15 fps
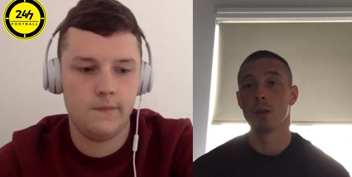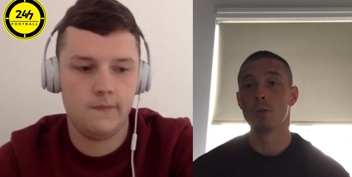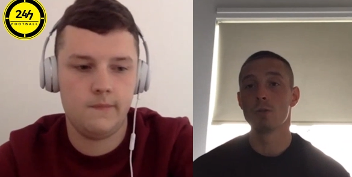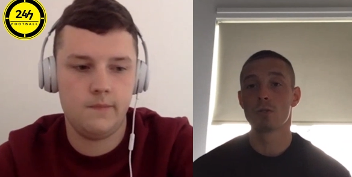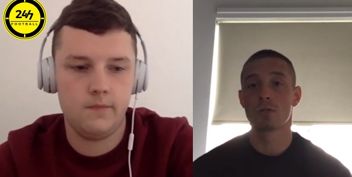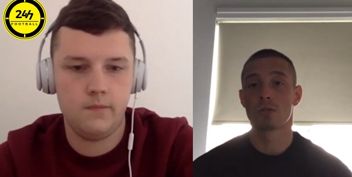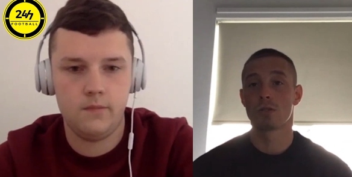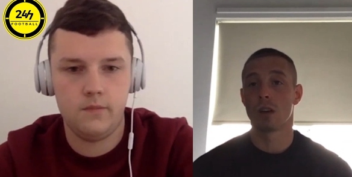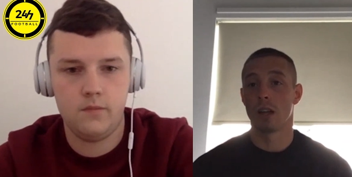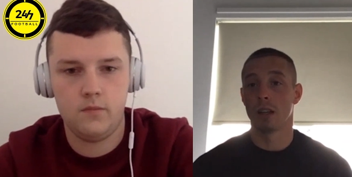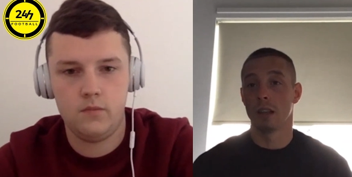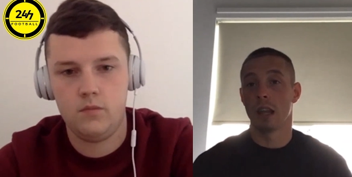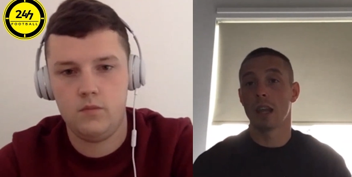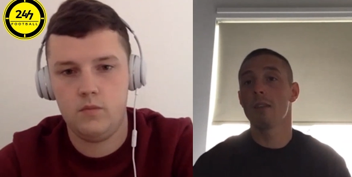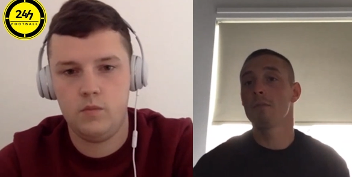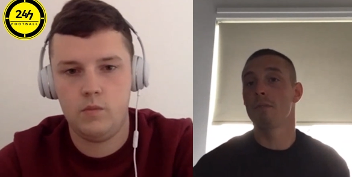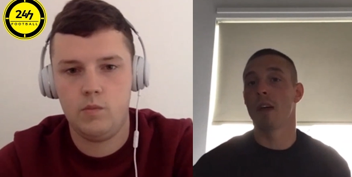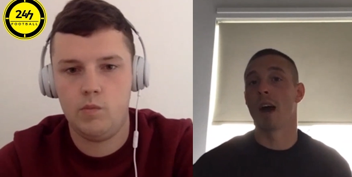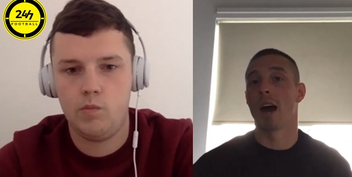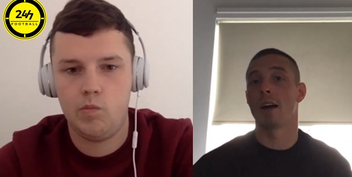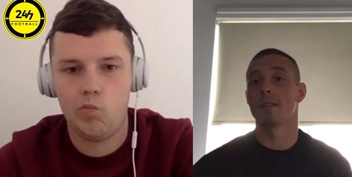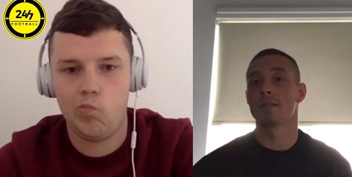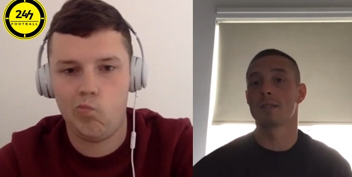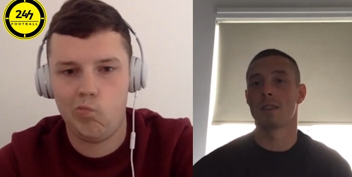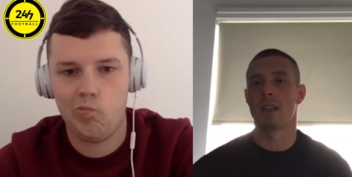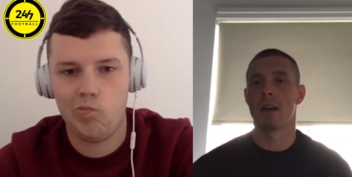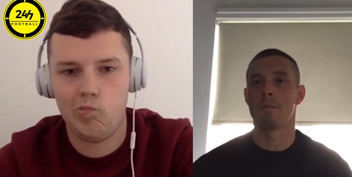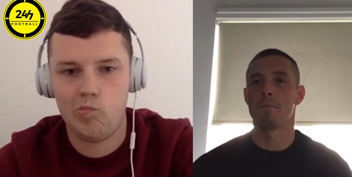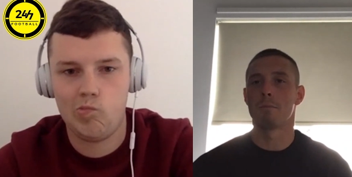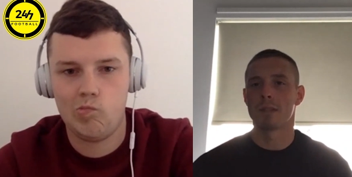Speaker 1: lose and leave that to
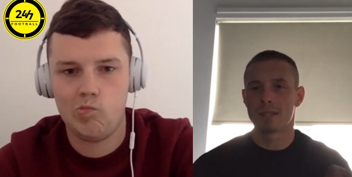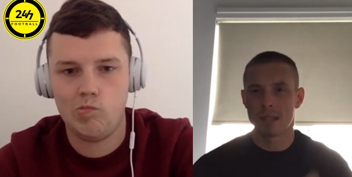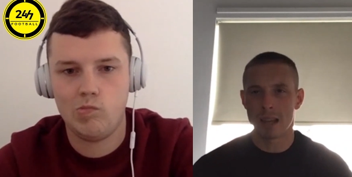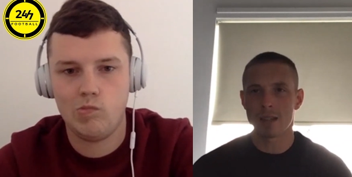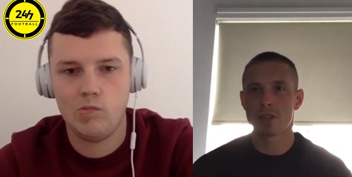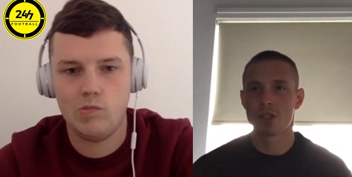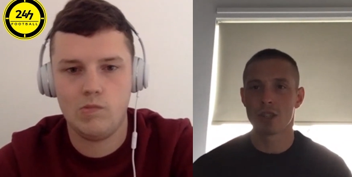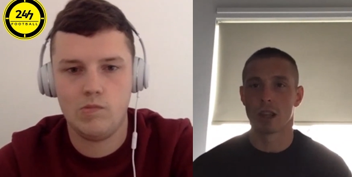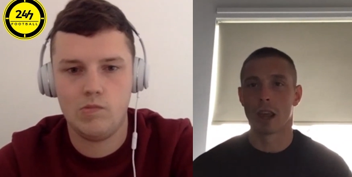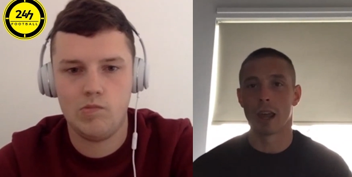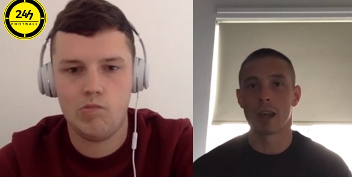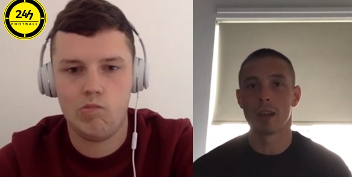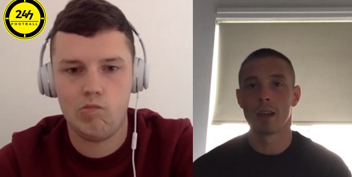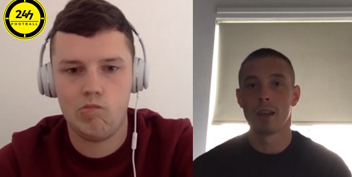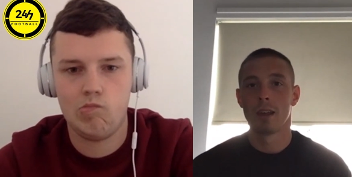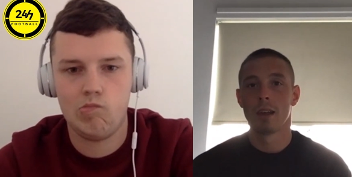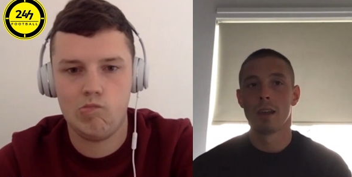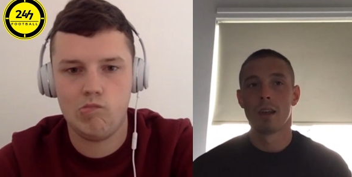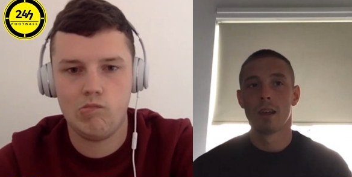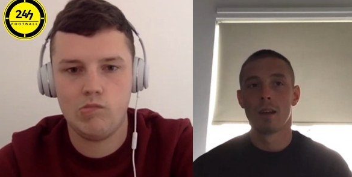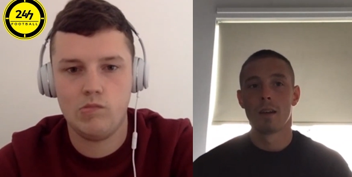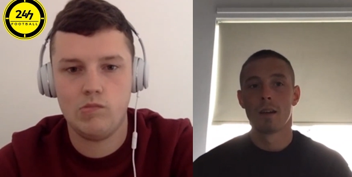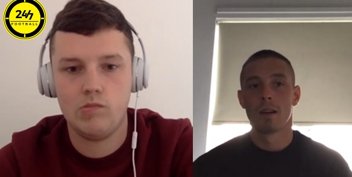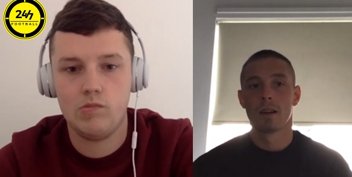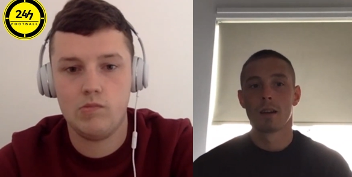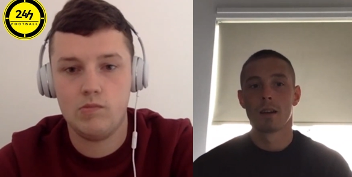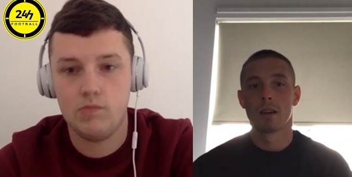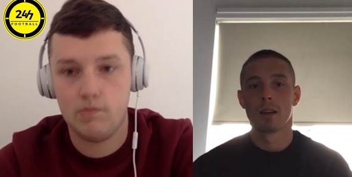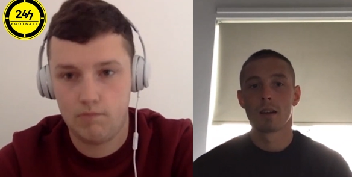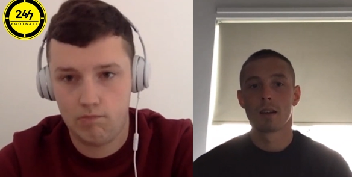then potentially
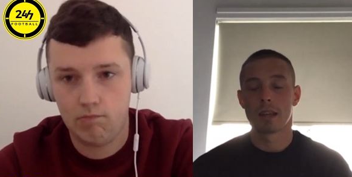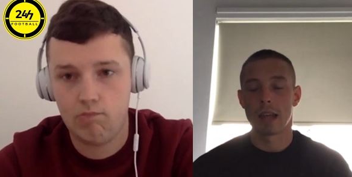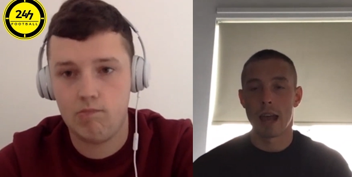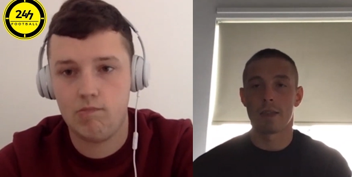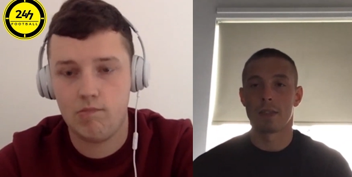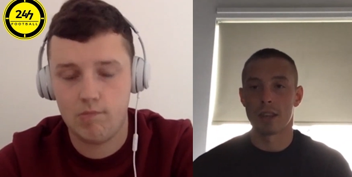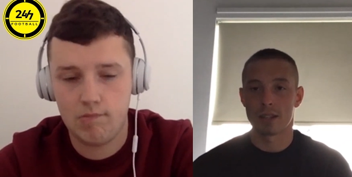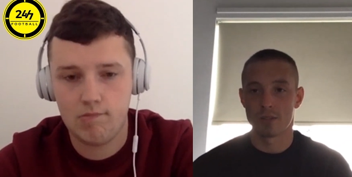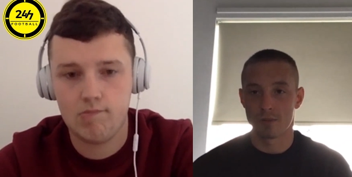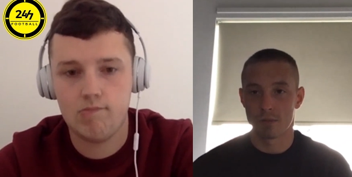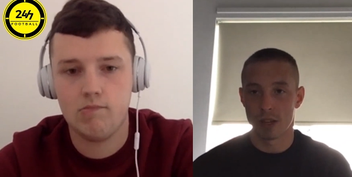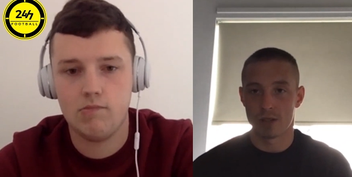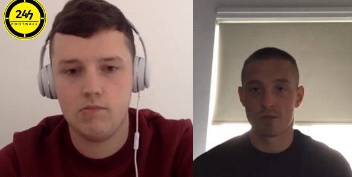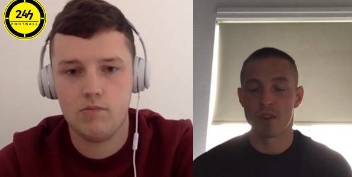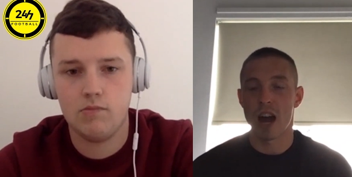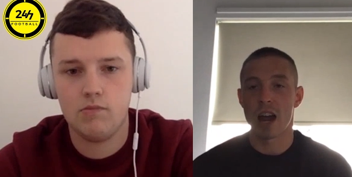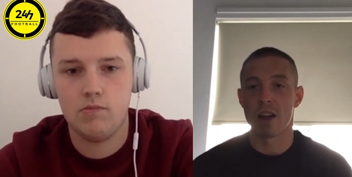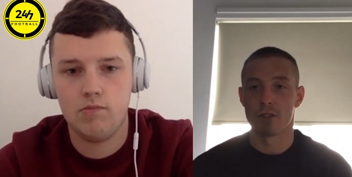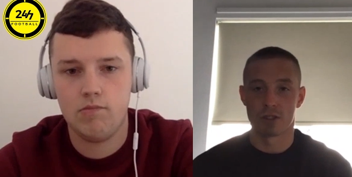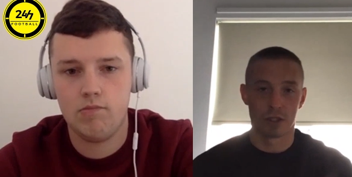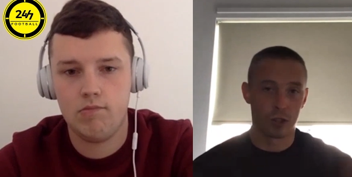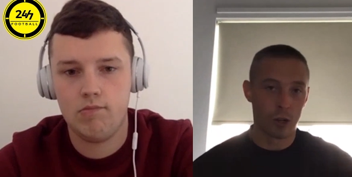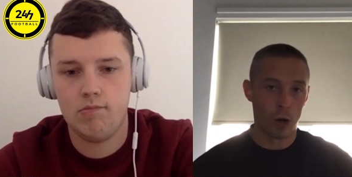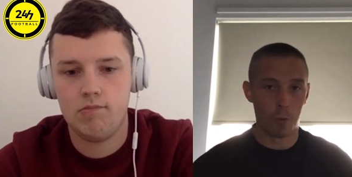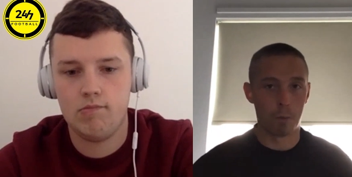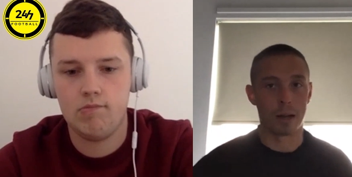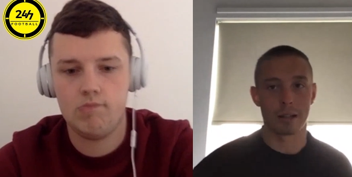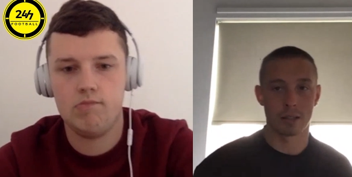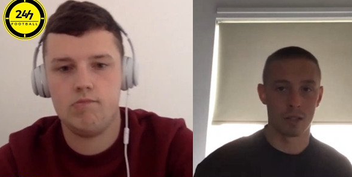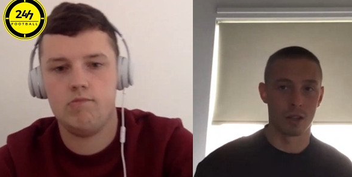get this virus and go
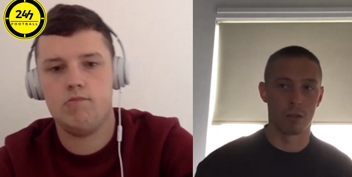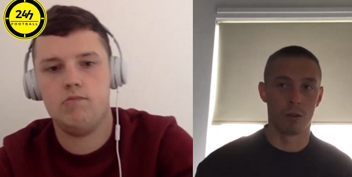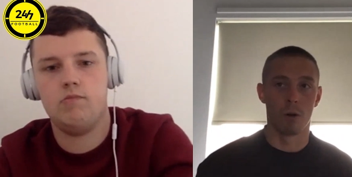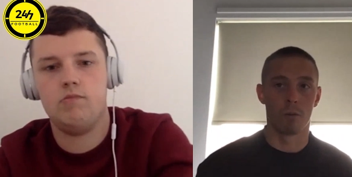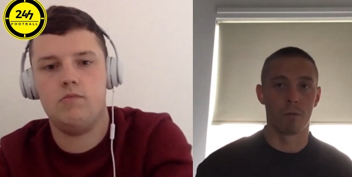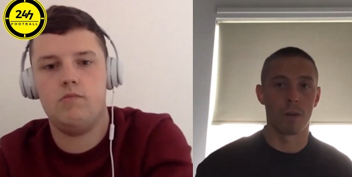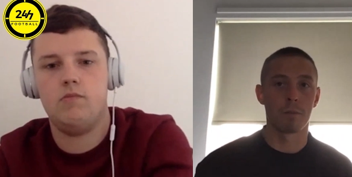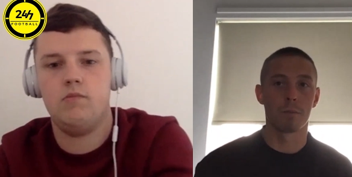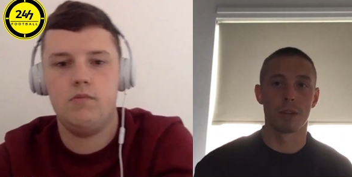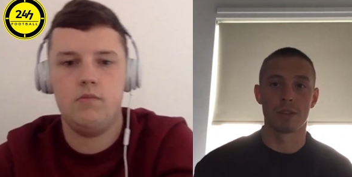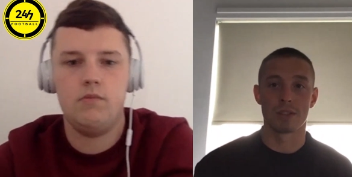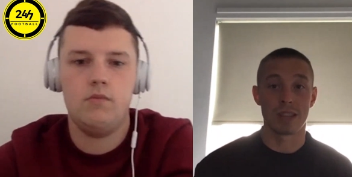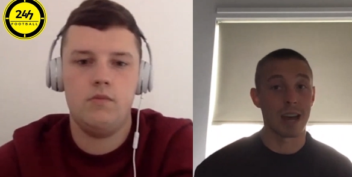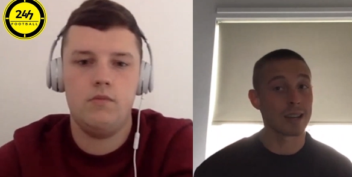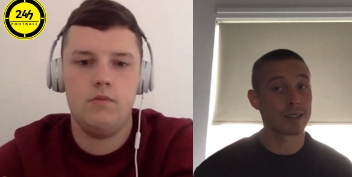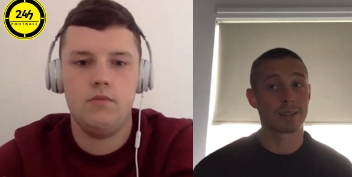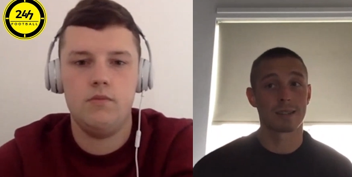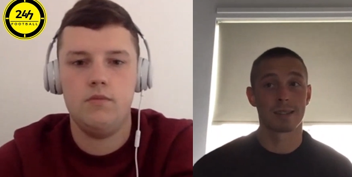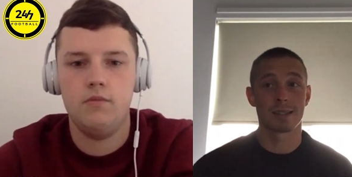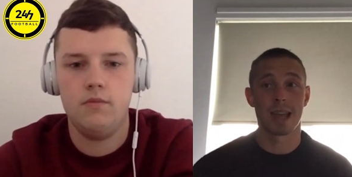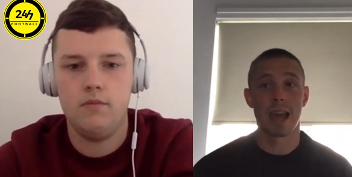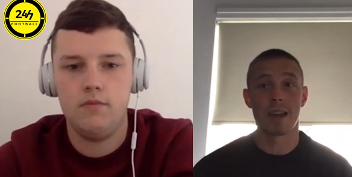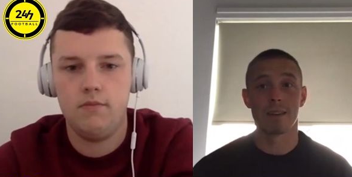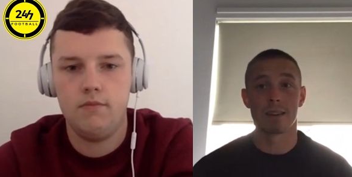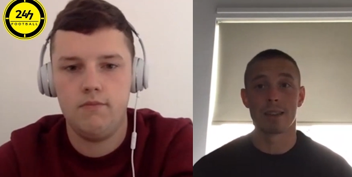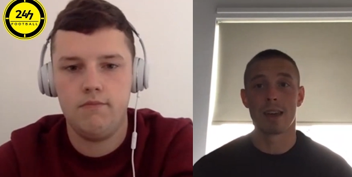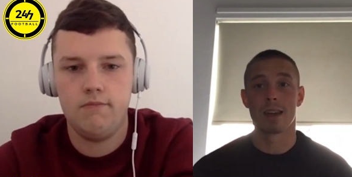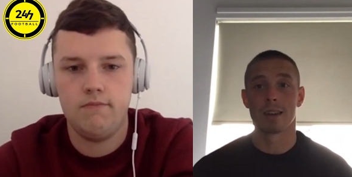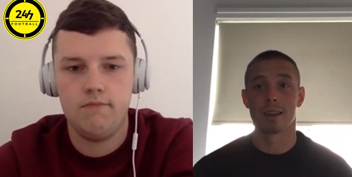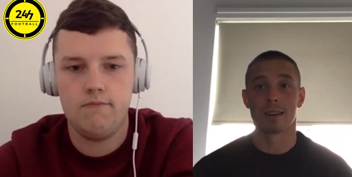back to their own families? That's the scary
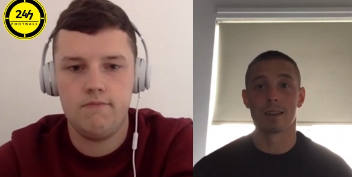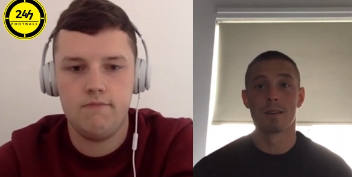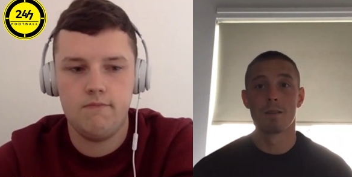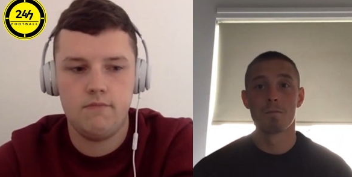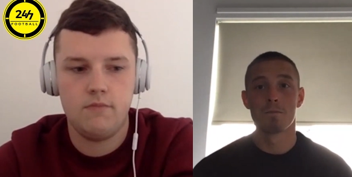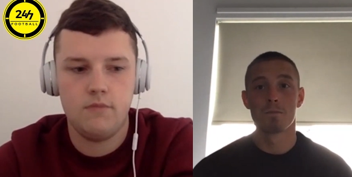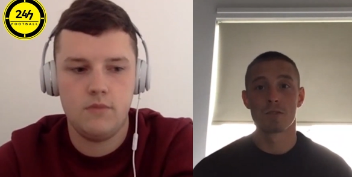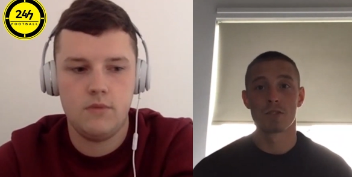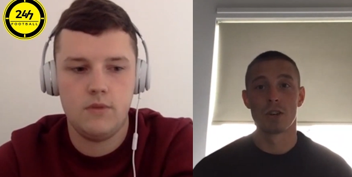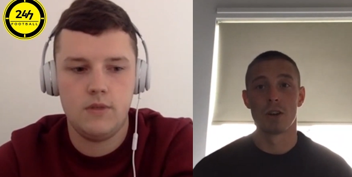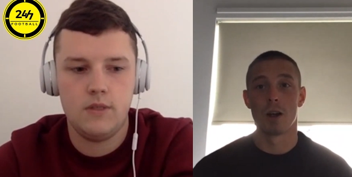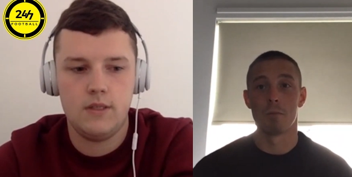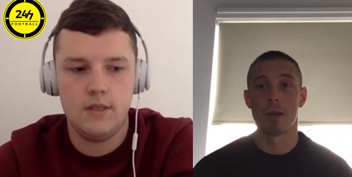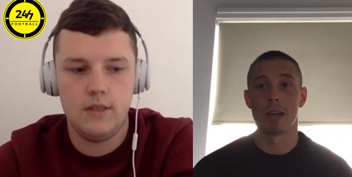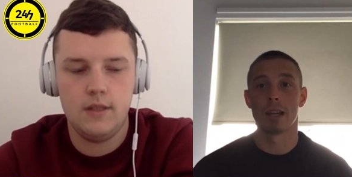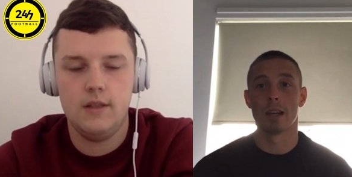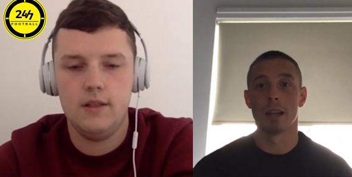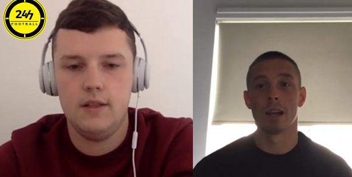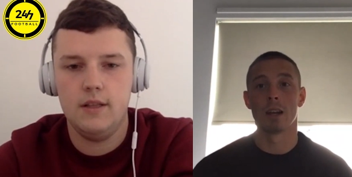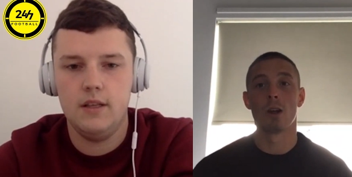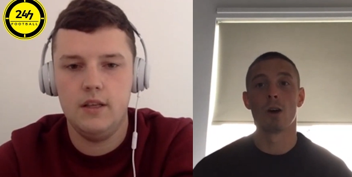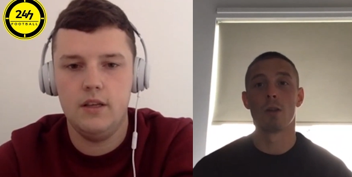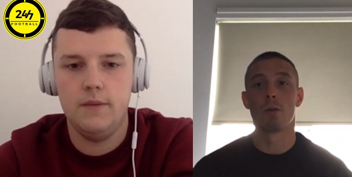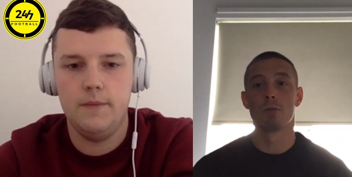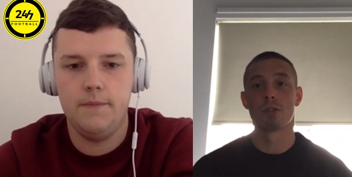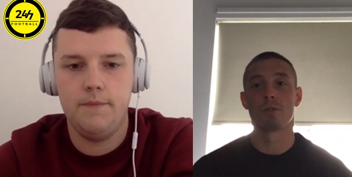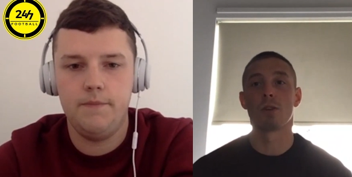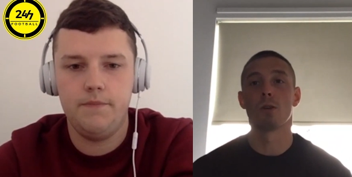thing. Do you know what I mean? And I know there was a